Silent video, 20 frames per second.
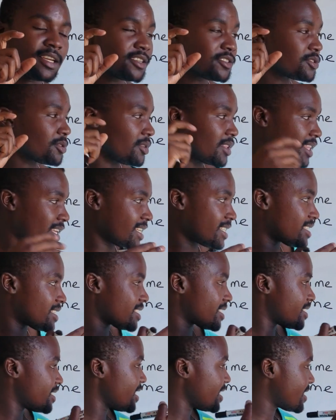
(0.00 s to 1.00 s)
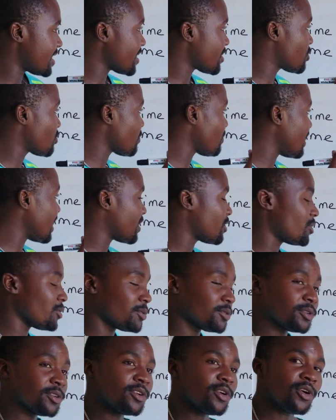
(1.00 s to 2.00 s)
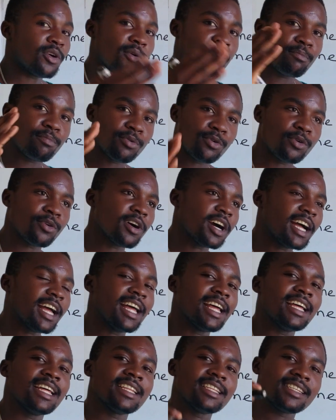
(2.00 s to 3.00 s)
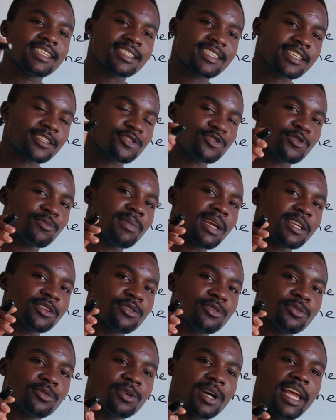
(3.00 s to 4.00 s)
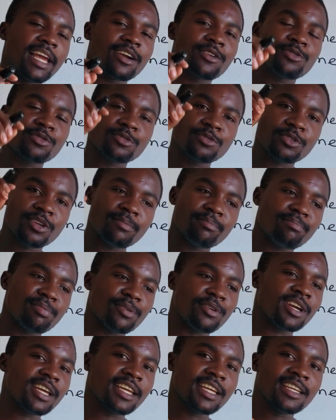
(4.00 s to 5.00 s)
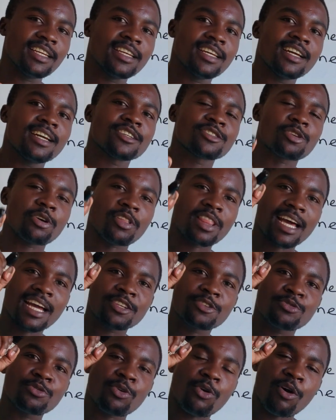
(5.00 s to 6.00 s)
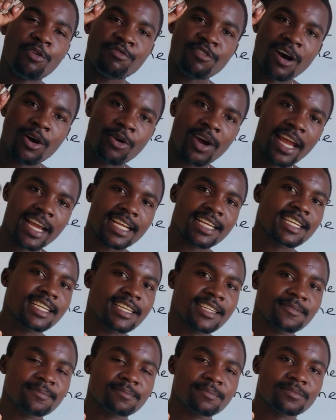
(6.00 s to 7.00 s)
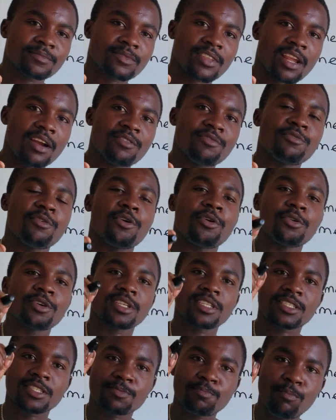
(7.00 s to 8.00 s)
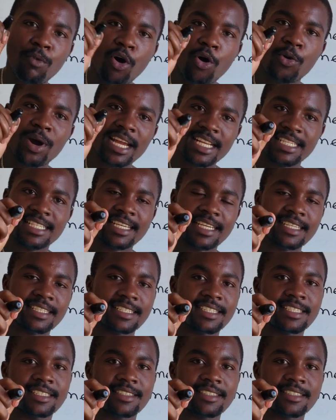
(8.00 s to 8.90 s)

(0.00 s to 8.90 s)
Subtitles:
So this is to make you poor. This is to make you a good employee so that you overwork for small wages.